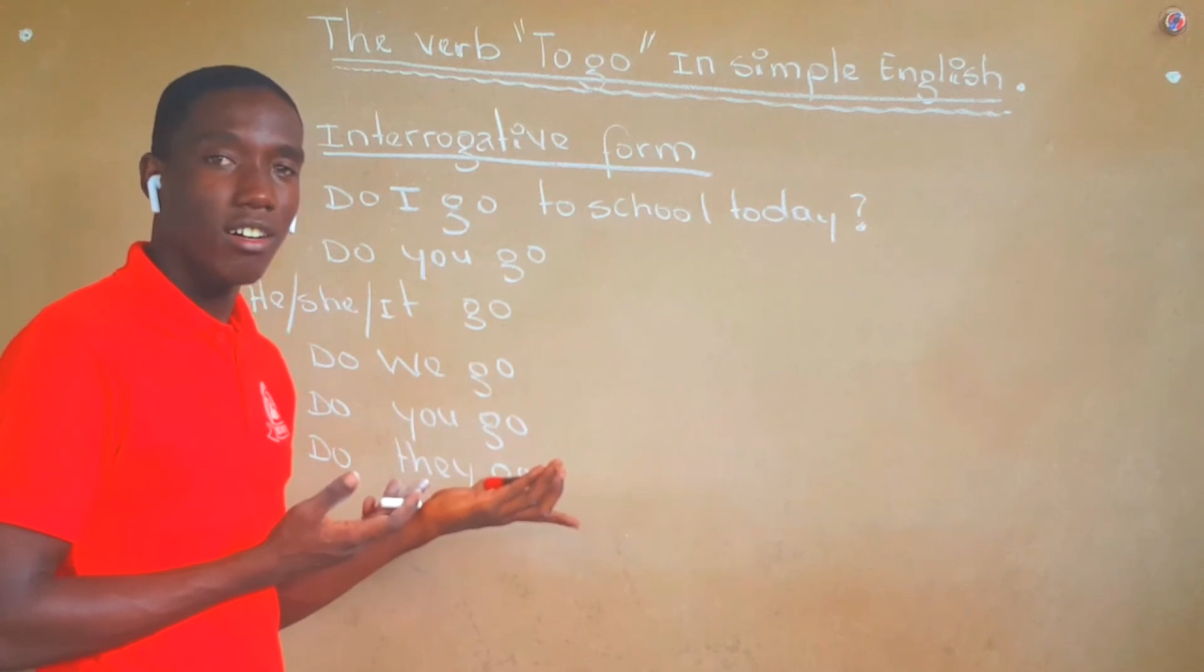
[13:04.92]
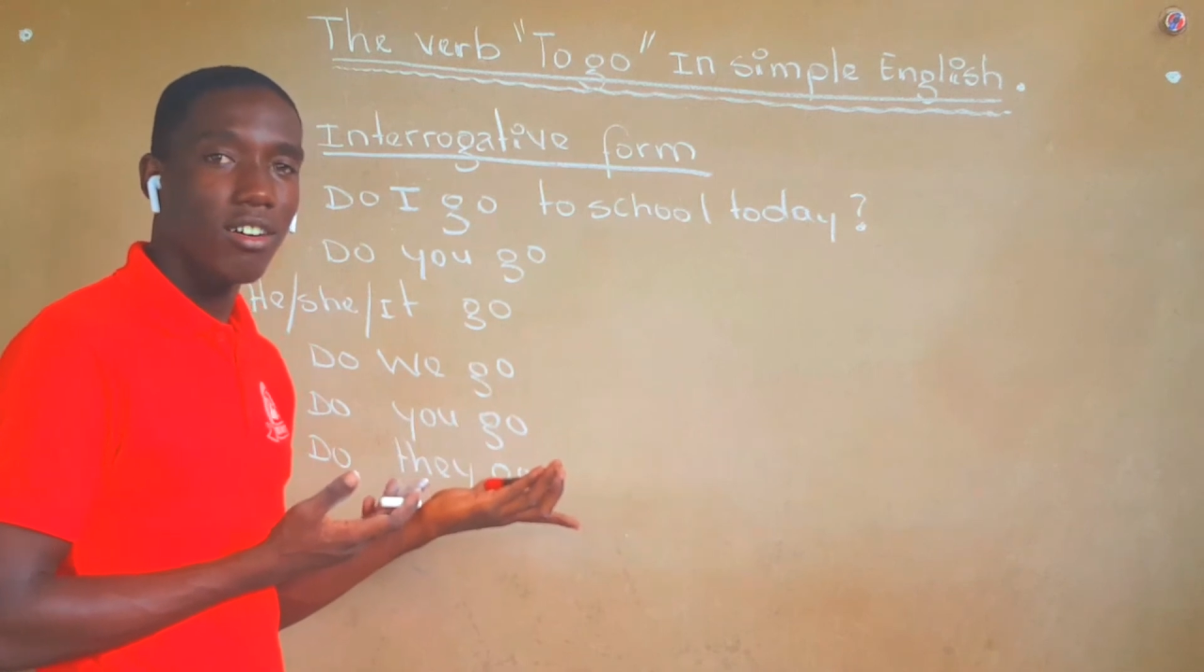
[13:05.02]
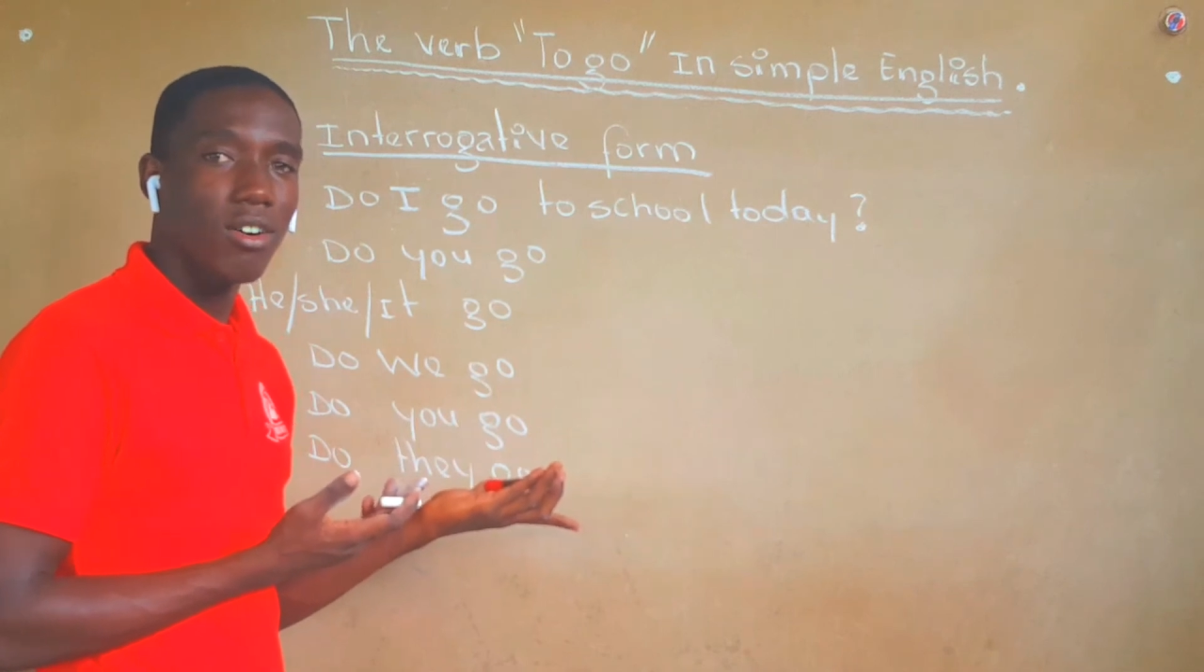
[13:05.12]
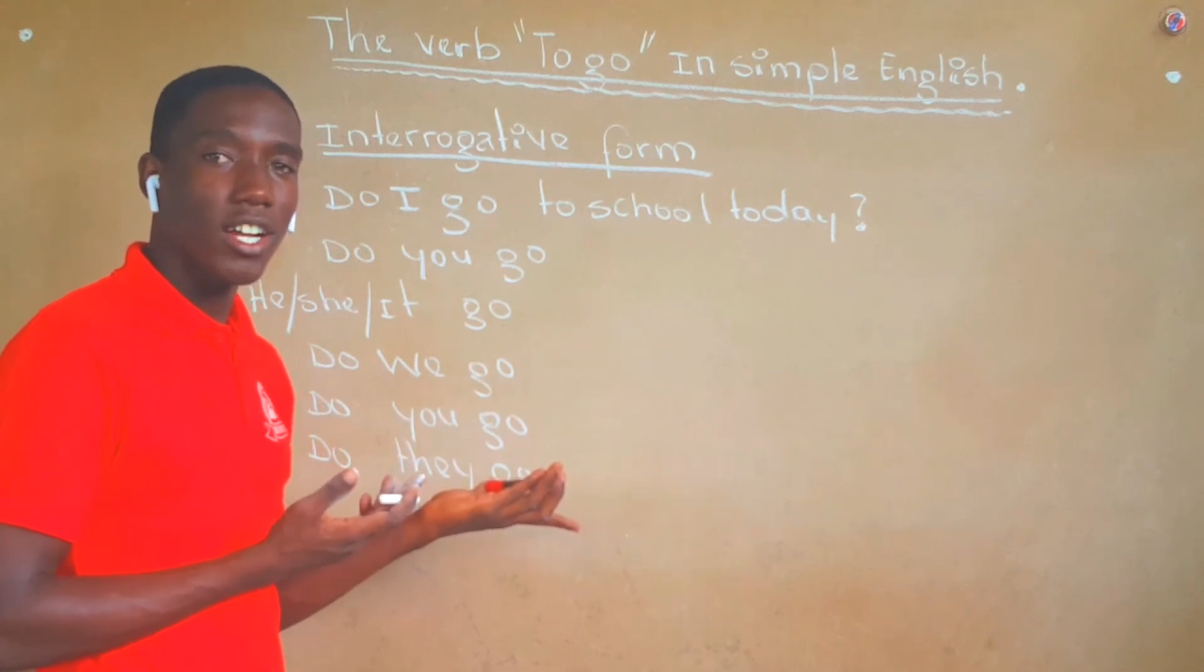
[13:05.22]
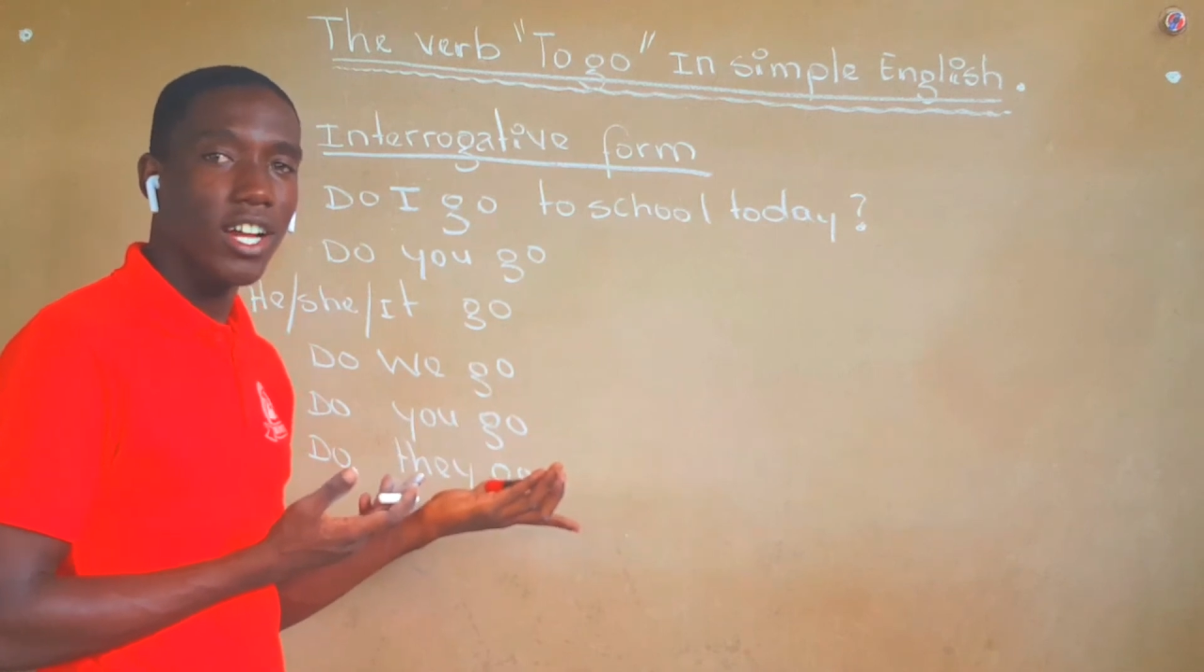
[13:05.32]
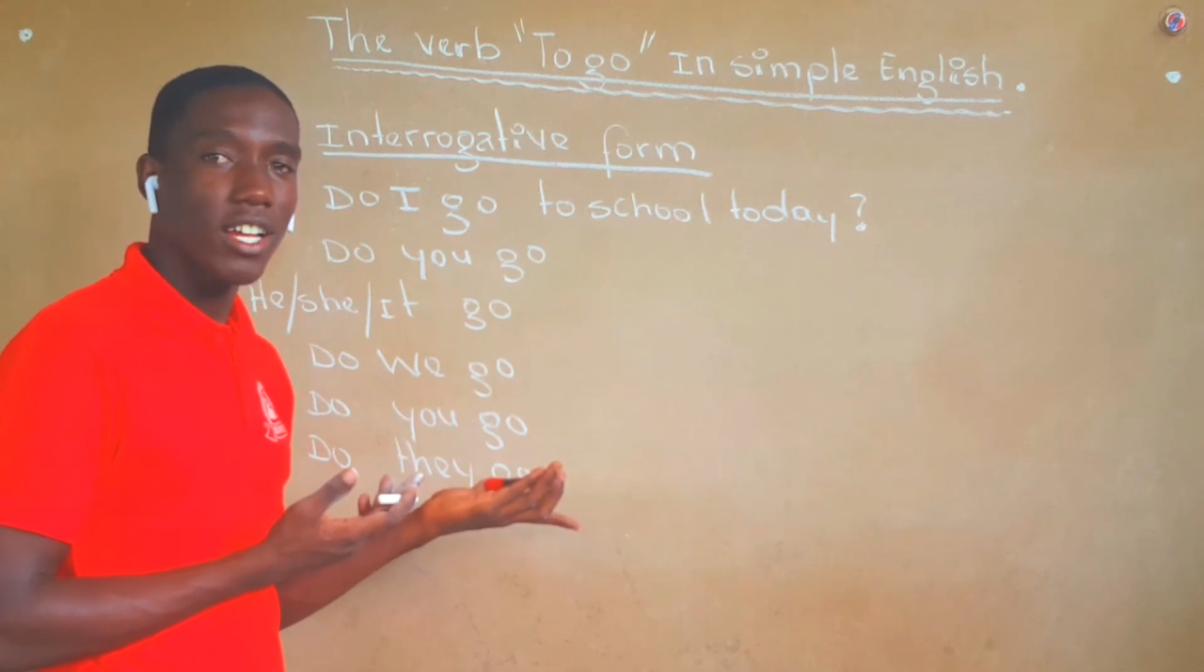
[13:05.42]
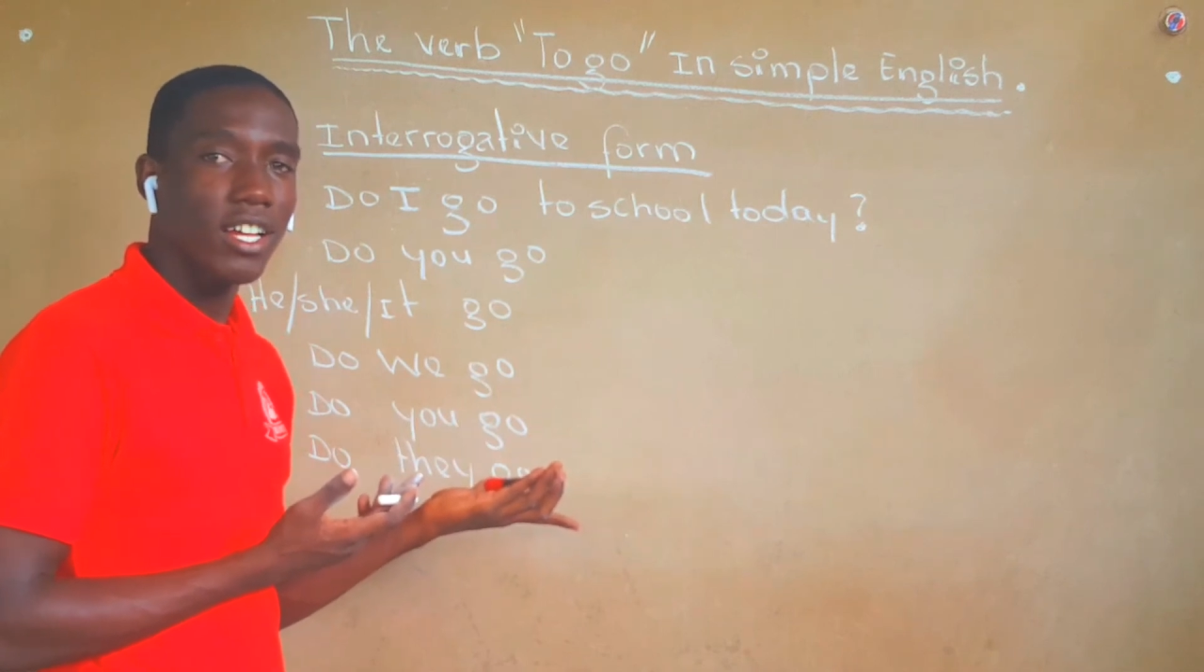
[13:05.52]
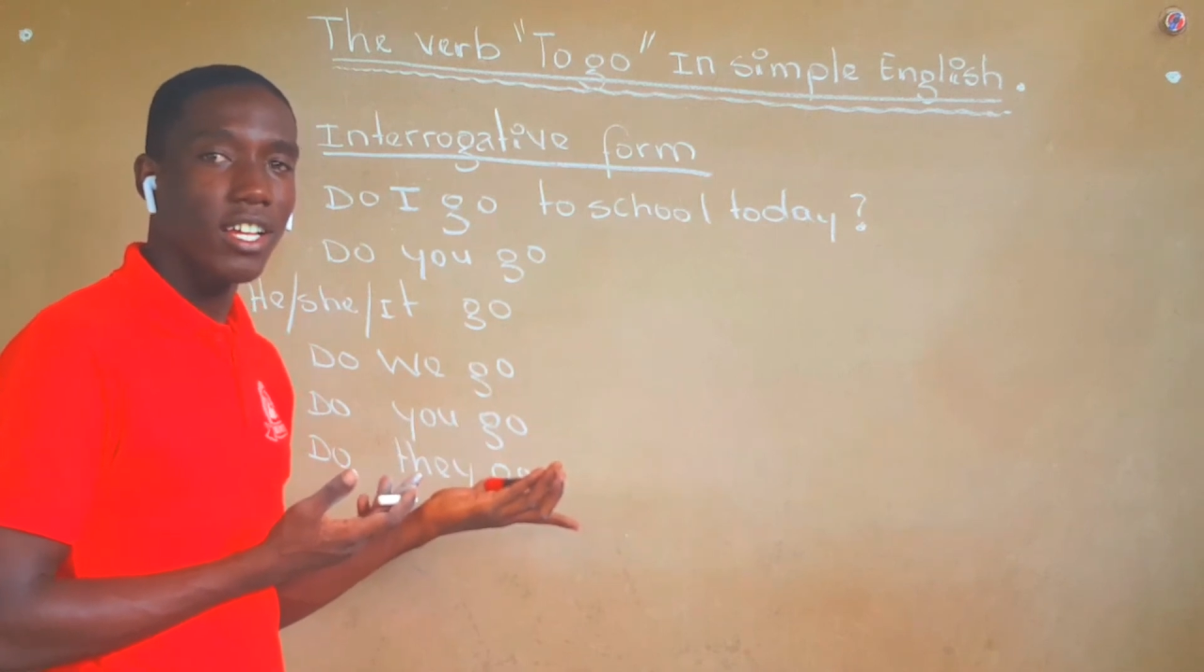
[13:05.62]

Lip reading: Okay?